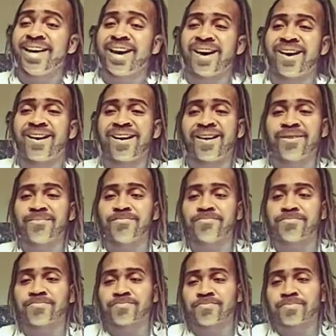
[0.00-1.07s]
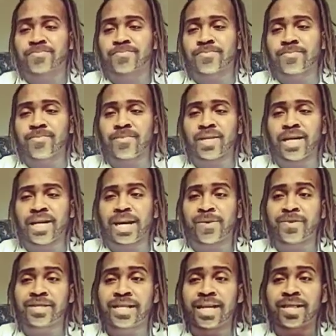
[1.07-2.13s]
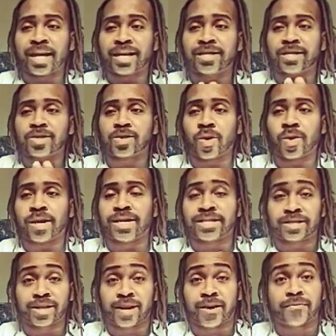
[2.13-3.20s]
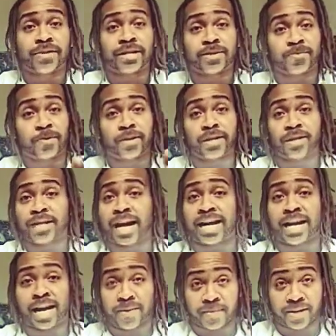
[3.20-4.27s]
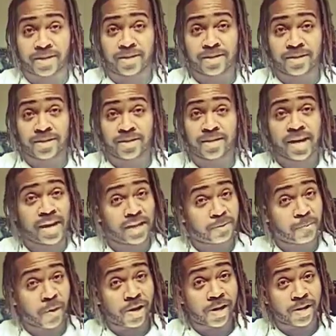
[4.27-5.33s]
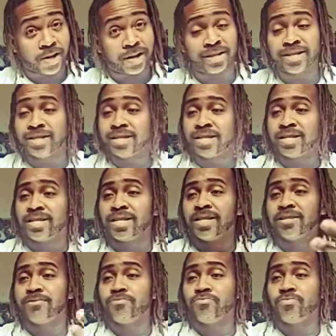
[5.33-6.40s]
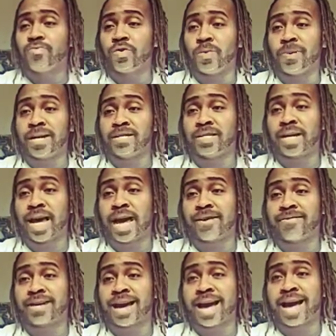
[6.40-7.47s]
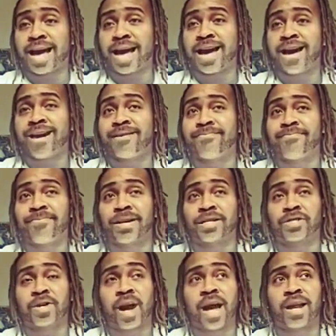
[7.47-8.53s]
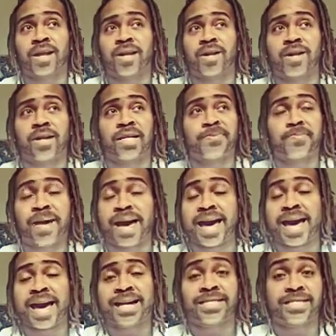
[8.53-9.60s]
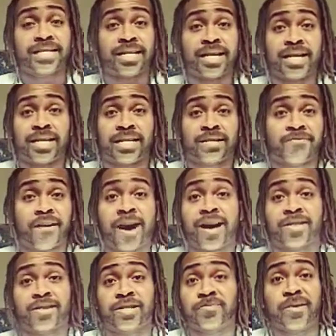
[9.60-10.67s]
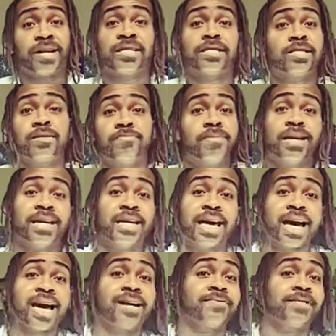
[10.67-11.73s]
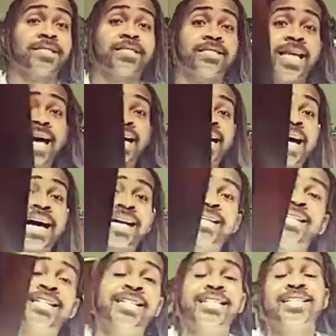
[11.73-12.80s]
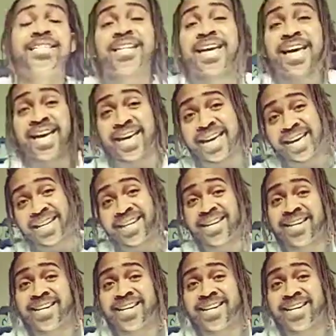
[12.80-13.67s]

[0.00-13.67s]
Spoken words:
And I will say, the story itself is pretty dynamic. Spoiler alert. You basically have a guy that's trying to learn his past, and then his father is basically the big guy, which is that guy. And